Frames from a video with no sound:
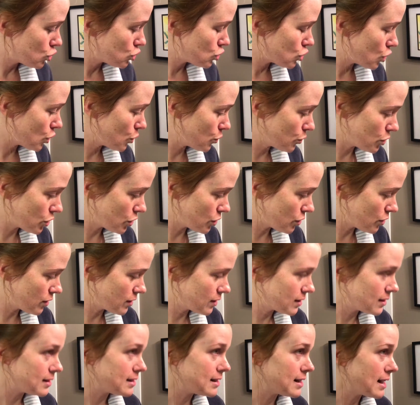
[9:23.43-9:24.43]

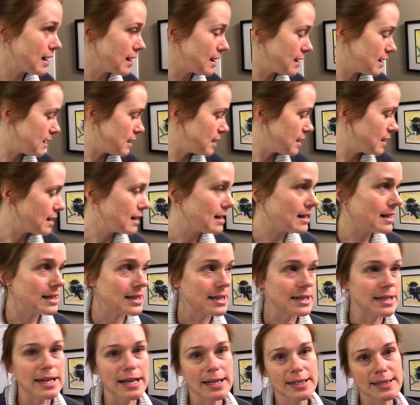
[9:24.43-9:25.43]
Toner done.
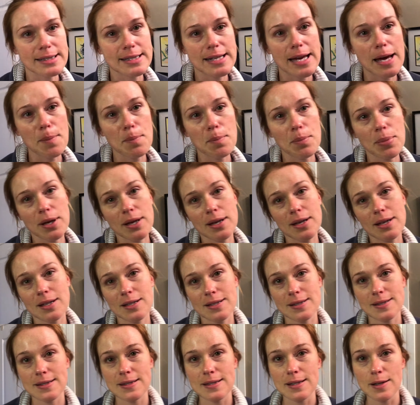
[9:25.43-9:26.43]
Next up,
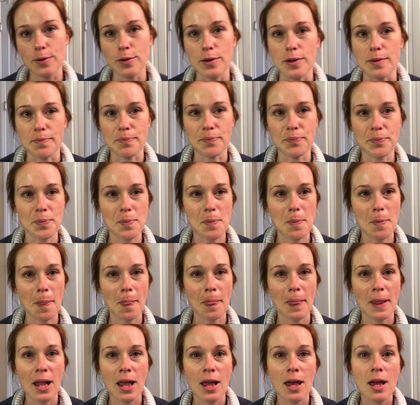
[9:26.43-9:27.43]
serum.
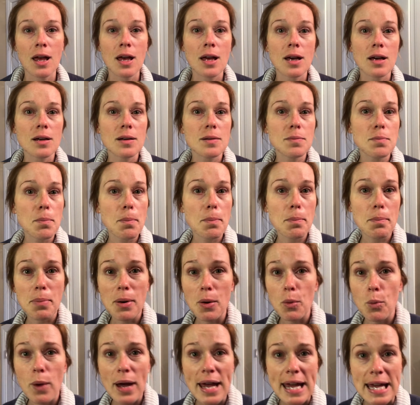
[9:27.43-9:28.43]

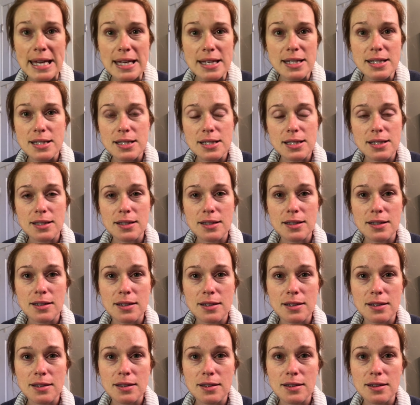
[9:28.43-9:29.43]
But wait,
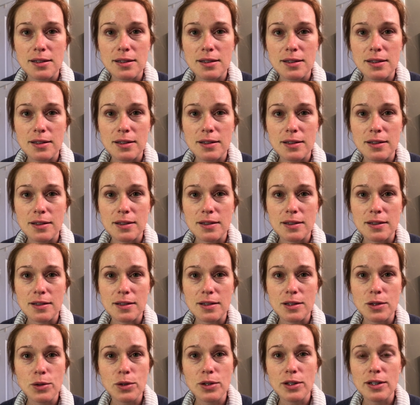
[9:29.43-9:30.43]

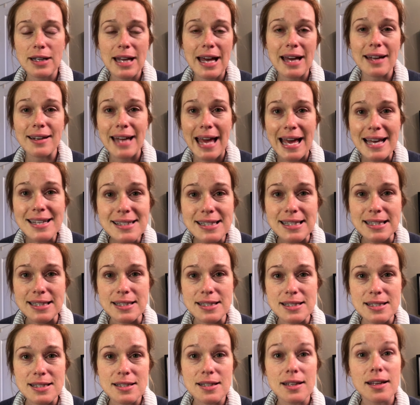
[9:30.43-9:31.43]
you didn't add
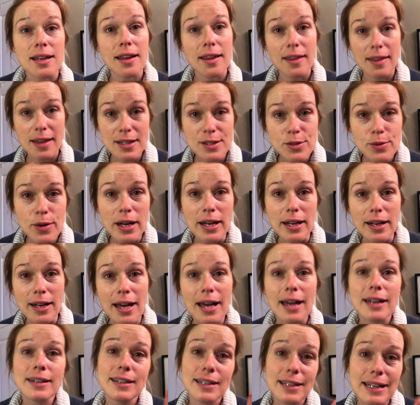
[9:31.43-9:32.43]
essence. That's right,
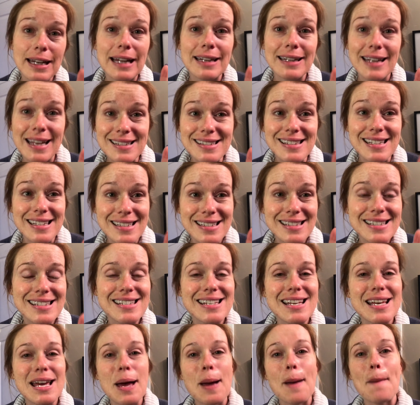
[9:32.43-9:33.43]
I didn't add essence
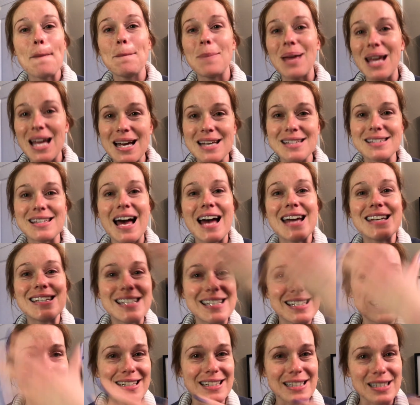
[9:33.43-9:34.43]
because I
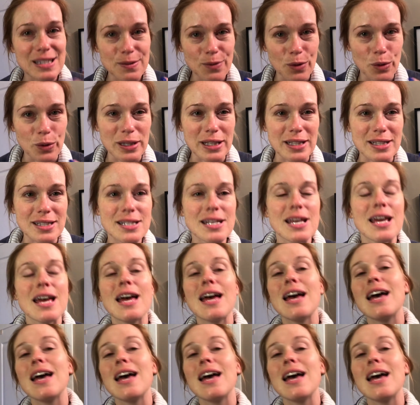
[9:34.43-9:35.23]
did an exfoliant.